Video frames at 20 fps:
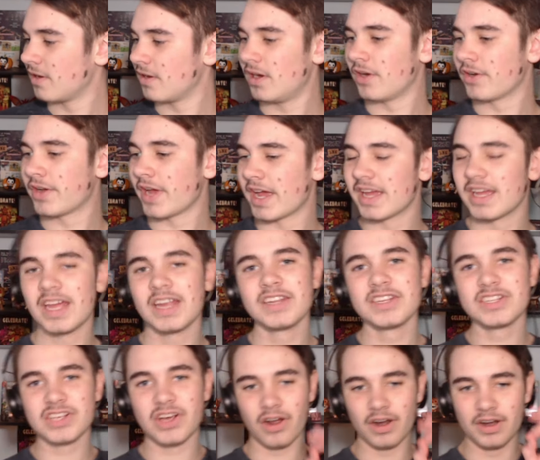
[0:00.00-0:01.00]
Okay, and he's
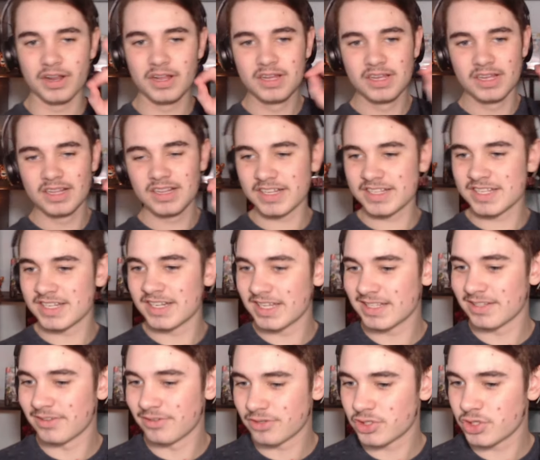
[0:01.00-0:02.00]
gone. That's a nice
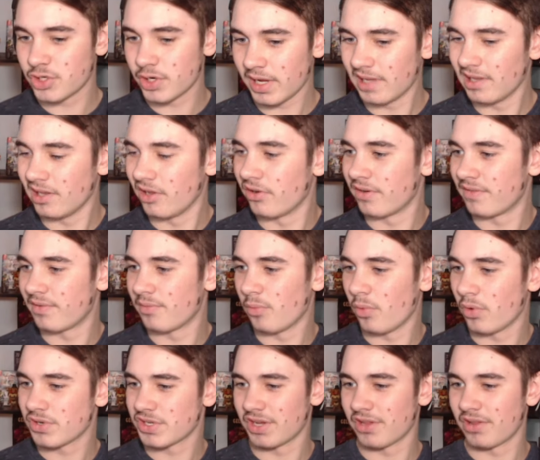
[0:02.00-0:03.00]
little trick I learned from
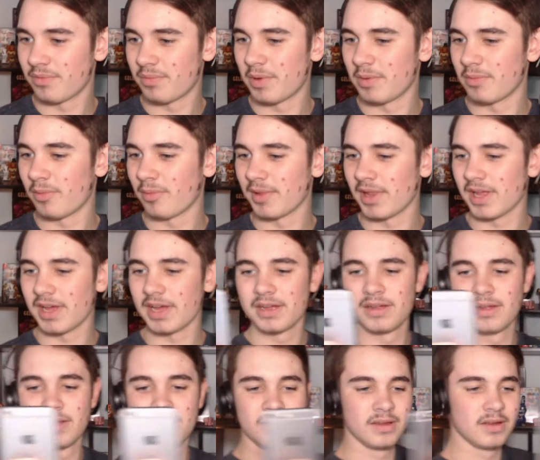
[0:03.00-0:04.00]
watching other people play.
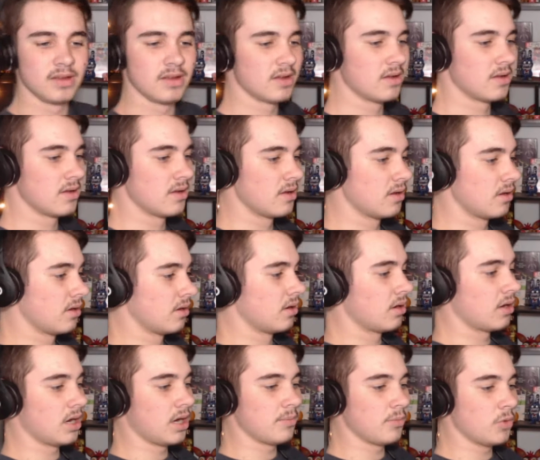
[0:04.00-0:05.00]

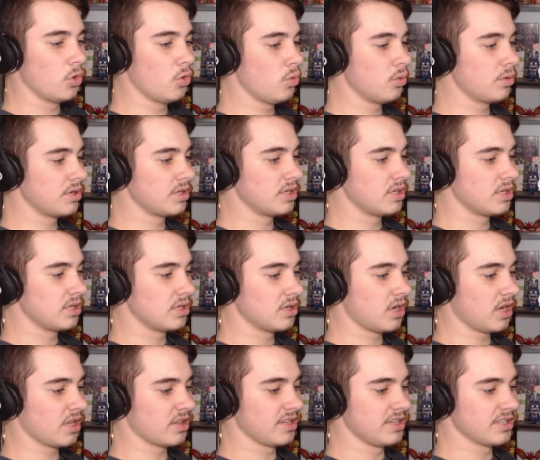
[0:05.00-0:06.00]
Um, ooh,
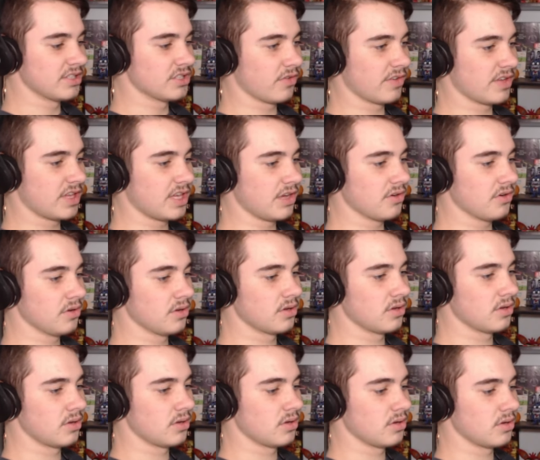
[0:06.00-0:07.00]
I think he's over here.
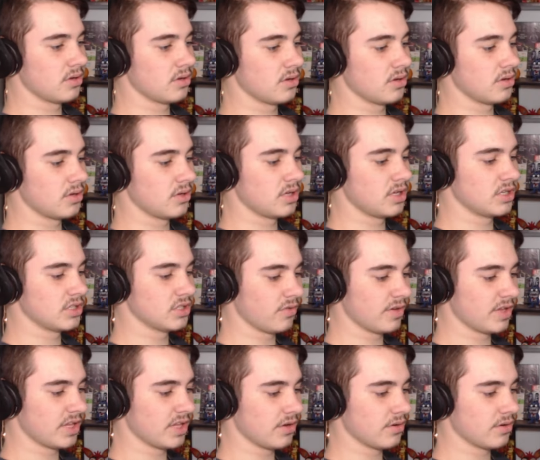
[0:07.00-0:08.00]
He's over
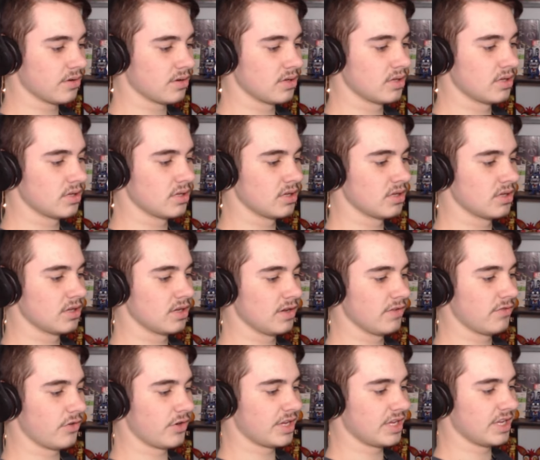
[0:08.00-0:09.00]
here.
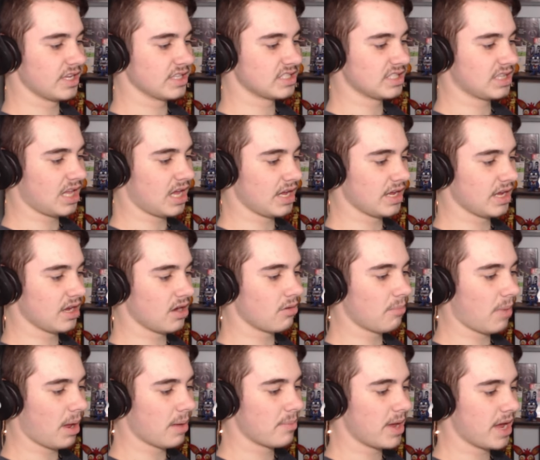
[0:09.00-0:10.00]
Freddy is lying on
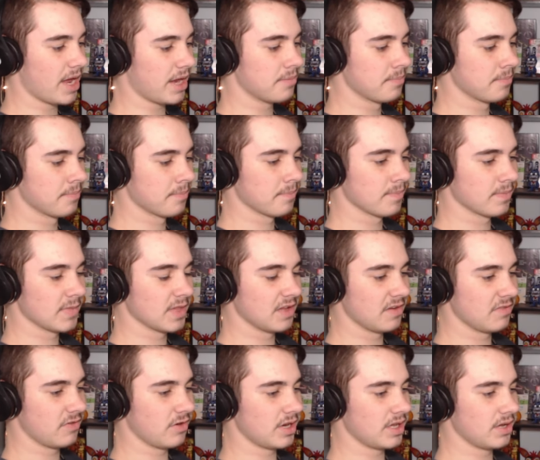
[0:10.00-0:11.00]
my bed.
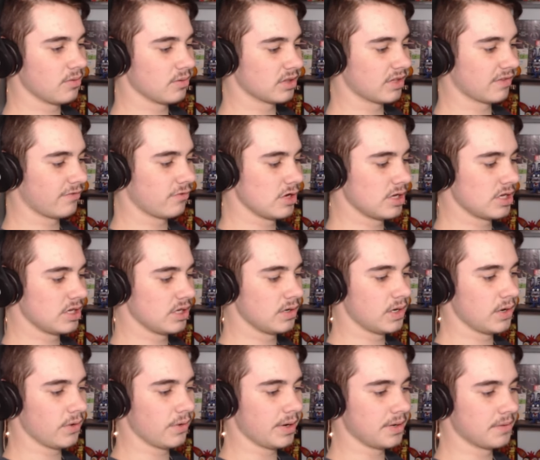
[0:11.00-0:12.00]
Freddy, what the freak are you
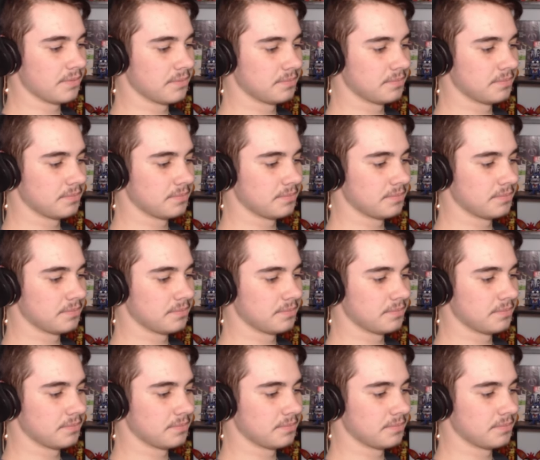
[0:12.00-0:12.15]
doing?